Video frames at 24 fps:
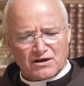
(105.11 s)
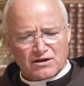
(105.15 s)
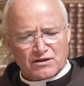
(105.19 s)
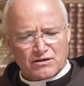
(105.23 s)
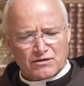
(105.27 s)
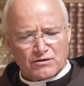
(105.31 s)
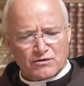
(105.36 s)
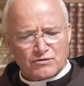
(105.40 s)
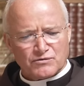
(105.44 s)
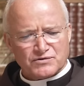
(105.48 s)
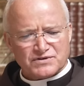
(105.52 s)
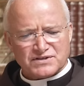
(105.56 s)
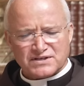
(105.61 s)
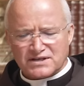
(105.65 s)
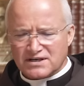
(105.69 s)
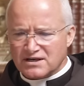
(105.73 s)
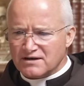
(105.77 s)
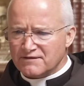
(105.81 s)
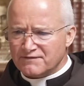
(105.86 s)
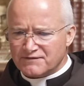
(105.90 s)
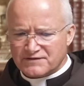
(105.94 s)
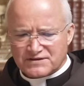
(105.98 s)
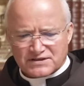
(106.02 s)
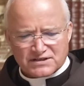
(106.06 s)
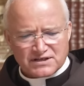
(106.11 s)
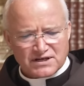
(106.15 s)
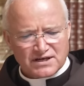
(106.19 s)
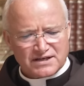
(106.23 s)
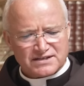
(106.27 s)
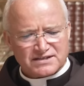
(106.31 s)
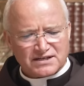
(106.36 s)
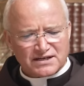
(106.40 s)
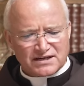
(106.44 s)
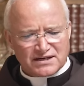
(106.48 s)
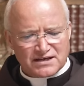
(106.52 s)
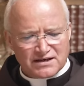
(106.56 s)
those gifts.
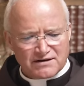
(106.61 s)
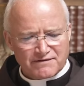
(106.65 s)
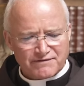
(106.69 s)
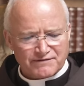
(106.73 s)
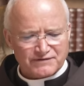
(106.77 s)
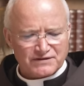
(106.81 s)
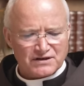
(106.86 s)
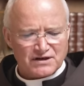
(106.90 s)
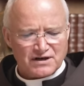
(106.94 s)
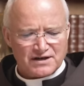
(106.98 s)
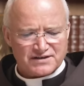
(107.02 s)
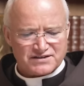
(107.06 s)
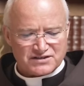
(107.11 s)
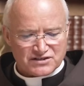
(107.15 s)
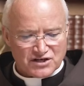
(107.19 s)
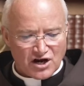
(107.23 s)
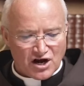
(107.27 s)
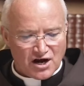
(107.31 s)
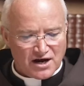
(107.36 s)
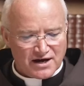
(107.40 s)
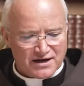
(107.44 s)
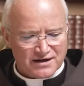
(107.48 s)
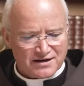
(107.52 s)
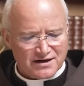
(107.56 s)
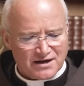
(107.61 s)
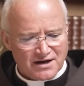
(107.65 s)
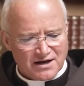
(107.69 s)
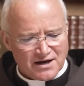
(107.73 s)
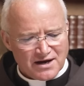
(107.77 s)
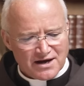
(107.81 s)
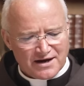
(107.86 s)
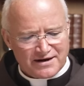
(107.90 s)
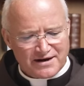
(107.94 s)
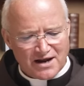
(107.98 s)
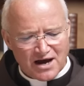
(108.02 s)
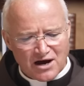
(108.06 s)
It's a gift, a sign,
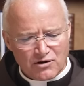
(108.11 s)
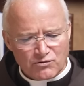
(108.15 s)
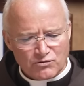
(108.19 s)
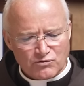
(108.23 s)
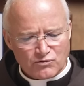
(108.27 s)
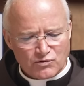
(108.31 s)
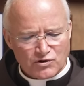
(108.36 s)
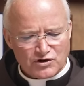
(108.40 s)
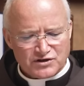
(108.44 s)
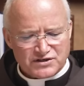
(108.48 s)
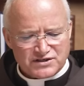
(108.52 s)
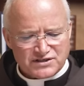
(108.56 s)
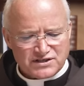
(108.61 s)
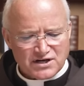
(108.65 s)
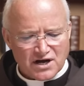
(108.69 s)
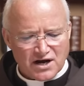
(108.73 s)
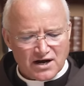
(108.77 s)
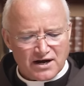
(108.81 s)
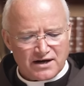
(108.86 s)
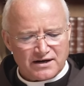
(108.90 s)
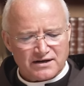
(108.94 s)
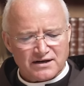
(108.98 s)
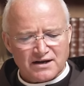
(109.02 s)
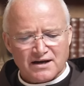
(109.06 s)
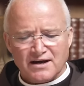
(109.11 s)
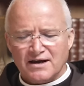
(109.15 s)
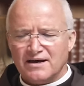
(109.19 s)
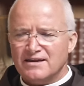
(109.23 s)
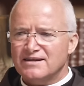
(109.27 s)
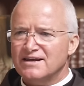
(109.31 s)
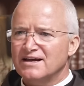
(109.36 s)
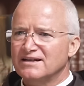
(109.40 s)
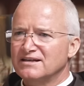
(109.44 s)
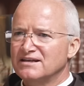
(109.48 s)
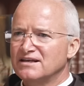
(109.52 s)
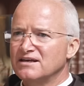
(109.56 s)
an outward sign
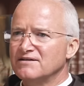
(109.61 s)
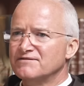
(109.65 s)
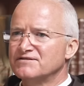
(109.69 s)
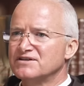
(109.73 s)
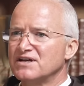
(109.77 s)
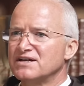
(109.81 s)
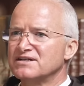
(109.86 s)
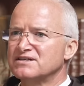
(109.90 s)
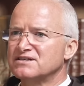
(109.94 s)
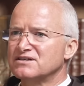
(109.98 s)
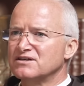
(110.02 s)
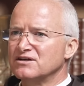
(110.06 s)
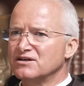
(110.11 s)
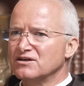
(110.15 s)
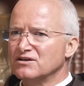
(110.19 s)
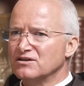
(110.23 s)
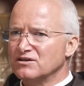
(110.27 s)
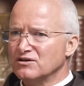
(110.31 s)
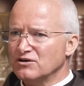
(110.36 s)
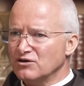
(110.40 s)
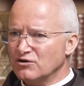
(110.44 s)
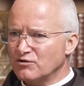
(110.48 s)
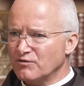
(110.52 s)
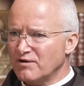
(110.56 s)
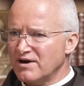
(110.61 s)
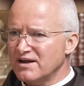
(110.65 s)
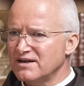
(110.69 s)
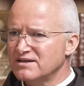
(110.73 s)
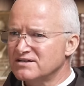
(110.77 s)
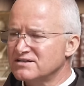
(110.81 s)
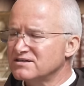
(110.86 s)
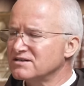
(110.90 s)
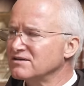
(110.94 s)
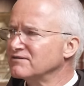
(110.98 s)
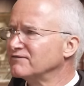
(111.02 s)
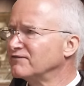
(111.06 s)
that gives us
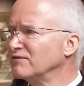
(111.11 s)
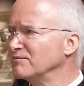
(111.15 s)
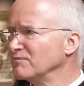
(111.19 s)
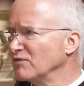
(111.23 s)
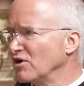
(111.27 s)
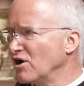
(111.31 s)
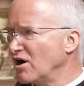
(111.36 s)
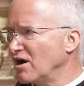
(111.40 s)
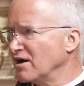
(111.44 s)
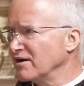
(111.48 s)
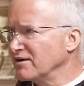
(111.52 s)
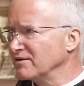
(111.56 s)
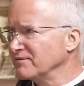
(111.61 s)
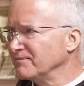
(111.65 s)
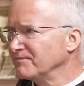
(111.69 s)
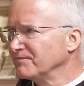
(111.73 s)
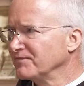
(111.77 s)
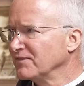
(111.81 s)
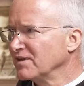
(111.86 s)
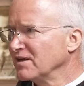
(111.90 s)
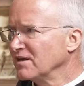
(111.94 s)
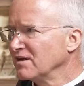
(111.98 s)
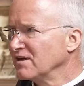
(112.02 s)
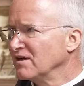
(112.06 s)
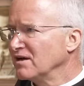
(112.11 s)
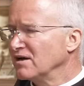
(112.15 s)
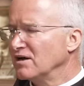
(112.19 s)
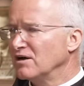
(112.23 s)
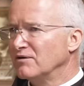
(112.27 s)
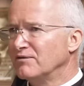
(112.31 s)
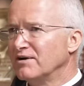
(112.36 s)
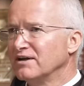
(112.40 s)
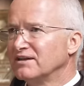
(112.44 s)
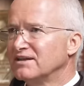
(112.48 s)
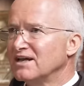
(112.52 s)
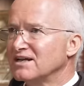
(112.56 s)
grace from God.
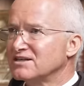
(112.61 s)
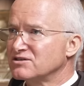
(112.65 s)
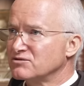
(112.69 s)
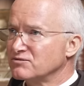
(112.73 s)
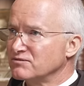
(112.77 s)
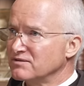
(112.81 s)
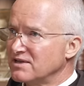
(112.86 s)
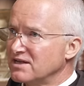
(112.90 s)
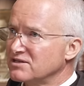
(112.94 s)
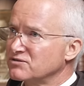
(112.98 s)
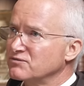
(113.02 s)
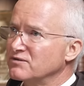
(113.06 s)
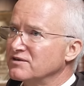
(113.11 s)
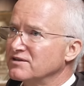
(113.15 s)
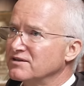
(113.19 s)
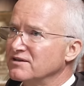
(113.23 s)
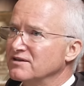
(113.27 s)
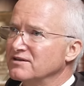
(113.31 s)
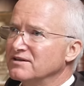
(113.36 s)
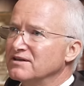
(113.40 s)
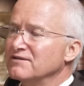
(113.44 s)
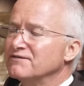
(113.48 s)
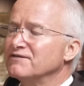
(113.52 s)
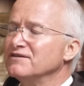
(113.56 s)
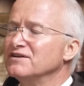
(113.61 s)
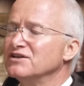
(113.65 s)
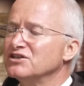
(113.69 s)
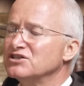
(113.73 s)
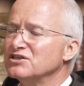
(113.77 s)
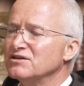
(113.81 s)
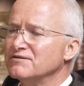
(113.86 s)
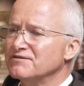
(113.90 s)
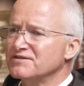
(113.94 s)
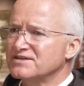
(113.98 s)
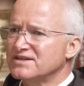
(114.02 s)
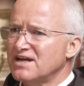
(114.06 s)
All right, that's what the
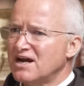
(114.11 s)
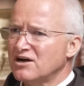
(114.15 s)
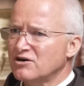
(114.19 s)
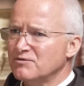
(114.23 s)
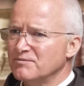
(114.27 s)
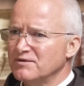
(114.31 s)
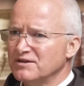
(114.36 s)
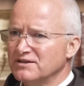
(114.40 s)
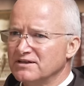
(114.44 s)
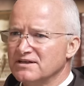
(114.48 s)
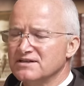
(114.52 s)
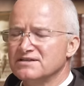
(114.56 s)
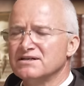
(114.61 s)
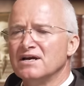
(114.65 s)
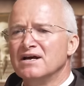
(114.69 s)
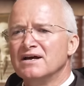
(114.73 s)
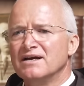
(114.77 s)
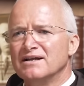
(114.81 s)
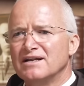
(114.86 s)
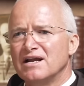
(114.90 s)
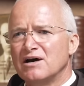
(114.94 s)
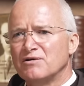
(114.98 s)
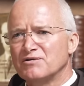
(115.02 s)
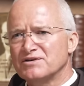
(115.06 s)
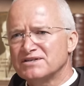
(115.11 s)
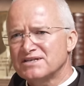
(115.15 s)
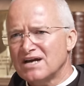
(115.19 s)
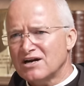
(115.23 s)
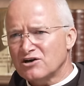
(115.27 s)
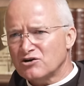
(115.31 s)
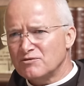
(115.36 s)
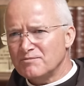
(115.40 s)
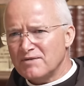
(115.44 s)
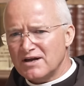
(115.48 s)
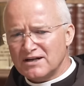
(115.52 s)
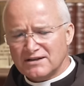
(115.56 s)
definition of a sacrament is. Now, a
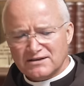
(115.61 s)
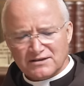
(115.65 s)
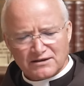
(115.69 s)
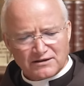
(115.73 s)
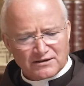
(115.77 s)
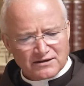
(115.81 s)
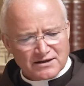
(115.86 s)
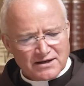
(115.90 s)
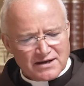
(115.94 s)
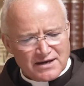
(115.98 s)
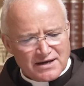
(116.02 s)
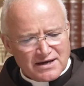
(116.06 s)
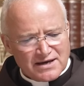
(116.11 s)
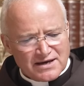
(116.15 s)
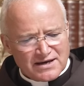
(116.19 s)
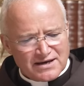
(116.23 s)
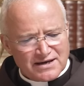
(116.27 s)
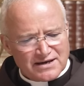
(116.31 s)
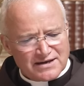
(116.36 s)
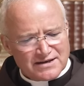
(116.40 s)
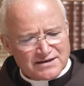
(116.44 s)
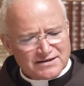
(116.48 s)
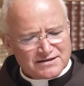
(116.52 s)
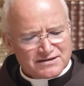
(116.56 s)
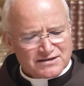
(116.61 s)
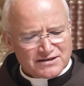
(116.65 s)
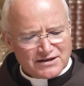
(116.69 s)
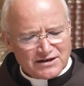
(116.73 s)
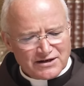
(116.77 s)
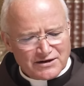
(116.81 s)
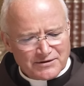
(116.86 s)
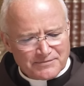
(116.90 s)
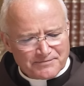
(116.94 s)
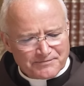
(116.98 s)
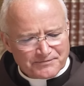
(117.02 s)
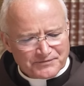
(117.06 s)
sacramental is
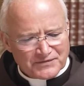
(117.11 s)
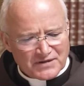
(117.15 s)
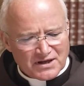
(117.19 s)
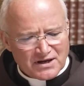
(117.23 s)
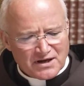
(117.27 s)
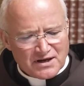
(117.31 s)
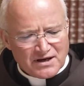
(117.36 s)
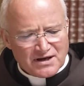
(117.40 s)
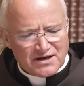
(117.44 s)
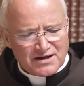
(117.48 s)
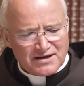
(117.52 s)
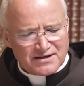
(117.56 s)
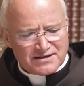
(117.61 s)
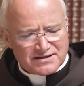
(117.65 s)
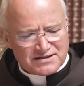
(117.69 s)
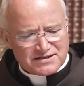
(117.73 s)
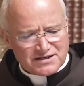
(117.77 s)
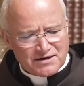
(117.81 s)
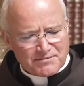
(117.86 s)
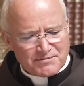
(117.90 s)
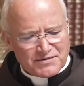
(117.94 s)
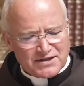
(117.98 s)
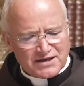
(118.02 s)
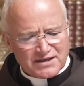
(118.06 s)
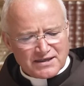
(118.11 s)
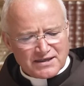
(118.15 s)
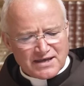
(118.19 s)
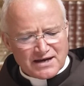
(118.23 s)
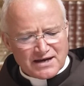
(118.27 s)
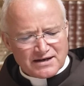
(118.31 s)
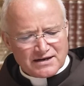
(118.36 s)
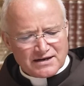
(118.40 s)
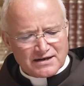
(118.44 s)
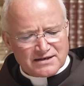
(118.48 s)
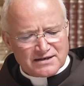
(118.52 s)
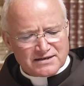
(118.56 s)
something
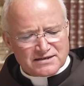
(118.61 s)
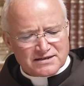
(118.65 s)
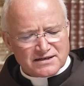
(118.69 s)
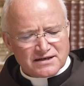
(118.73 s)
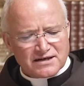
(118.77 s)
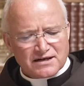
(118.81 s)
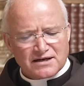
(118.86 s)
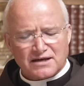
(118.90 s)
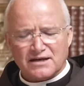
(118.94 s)
that is